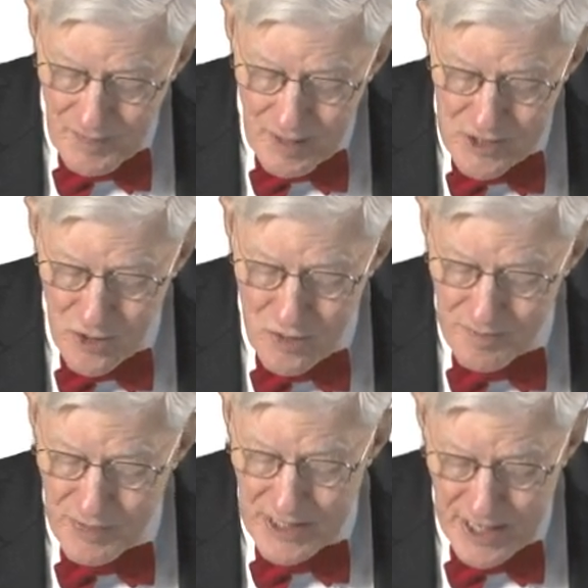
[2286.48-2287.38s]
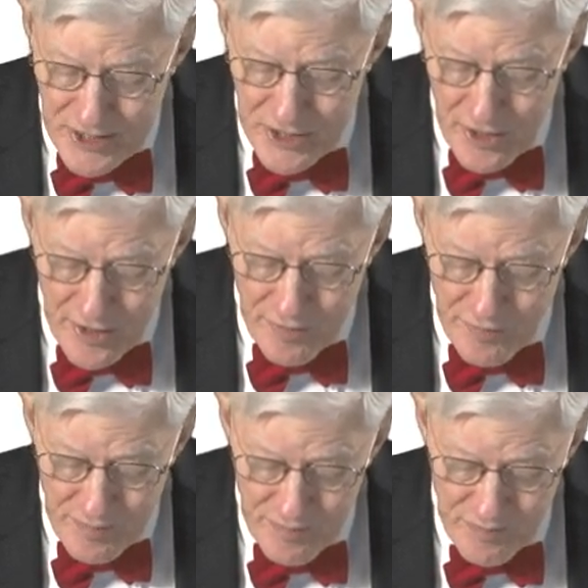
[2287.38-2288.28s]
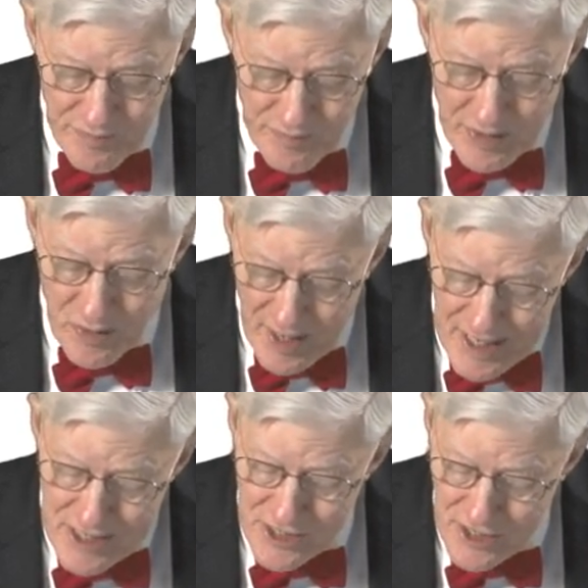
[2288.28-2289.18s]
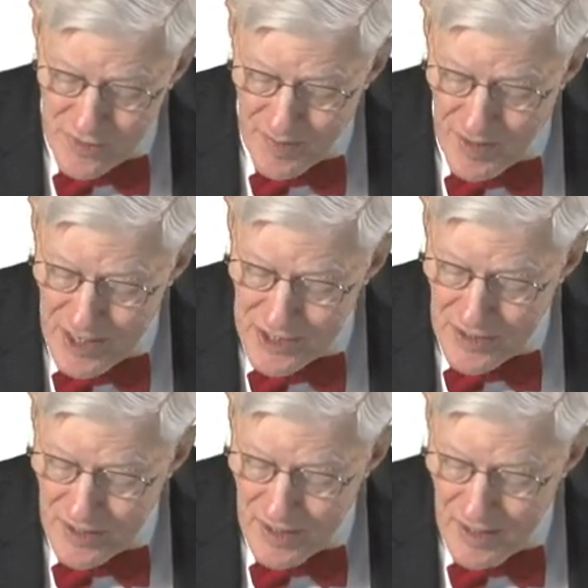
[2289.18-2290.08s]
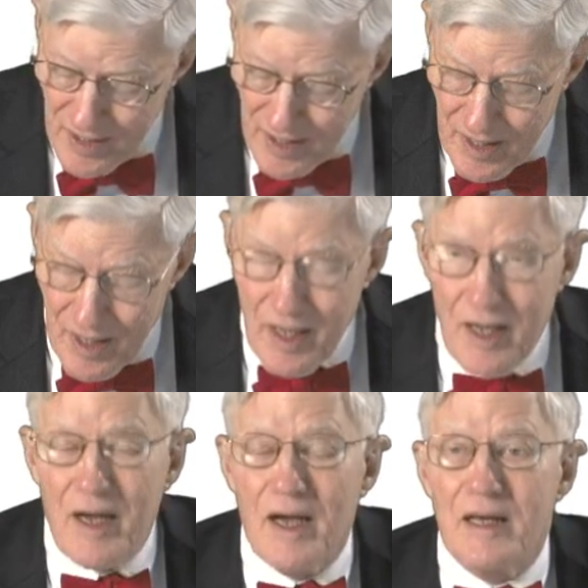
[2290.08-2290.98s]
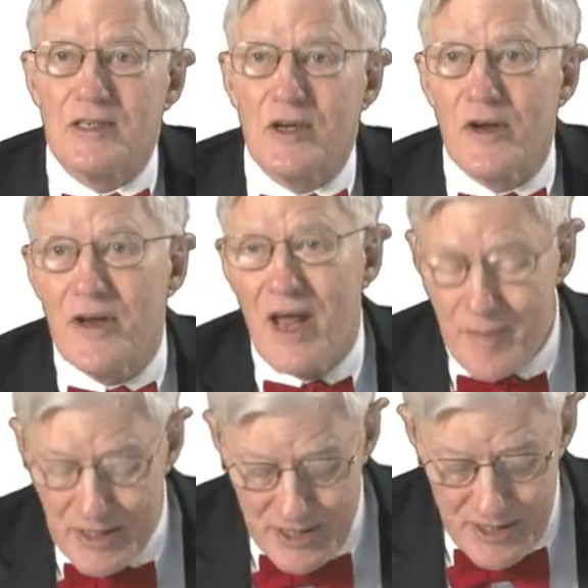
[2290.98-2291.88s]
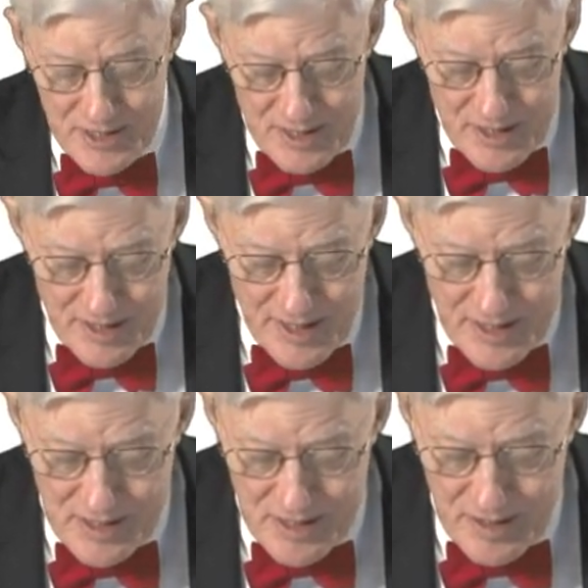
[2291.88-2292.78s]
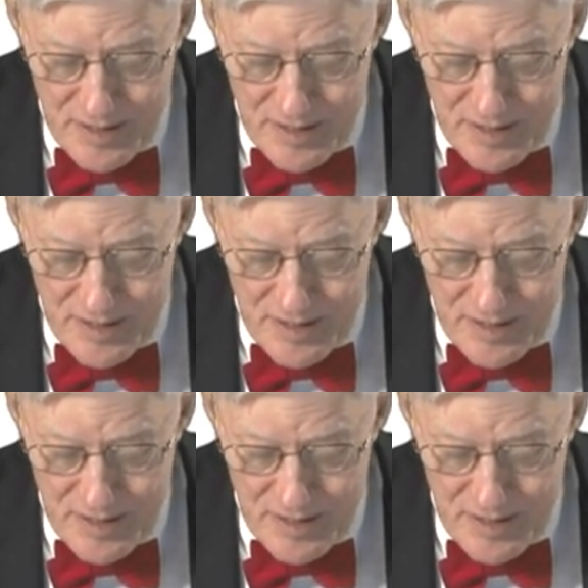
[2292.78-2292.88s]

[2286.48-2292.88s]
sought protection under federal age discrimination and sought damages against